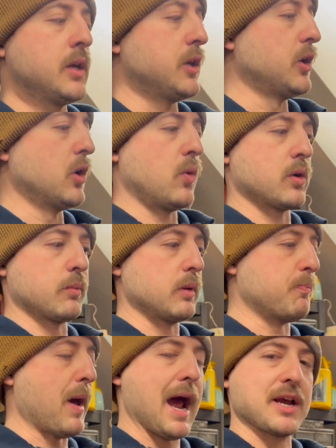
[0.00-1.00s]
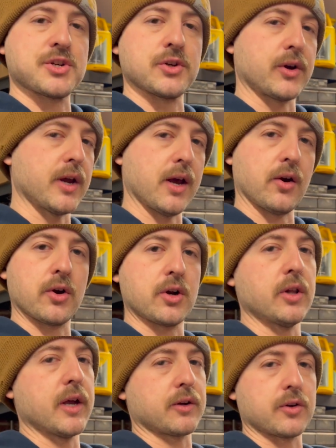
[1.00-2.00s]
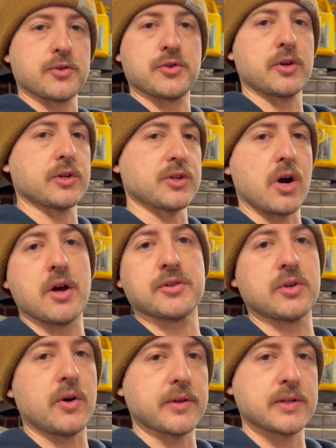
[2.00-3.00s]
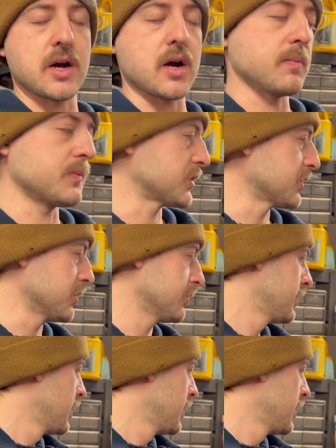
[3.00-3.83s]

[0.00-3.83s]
you don't want to be bashing your header collectors or exhaust all the time. So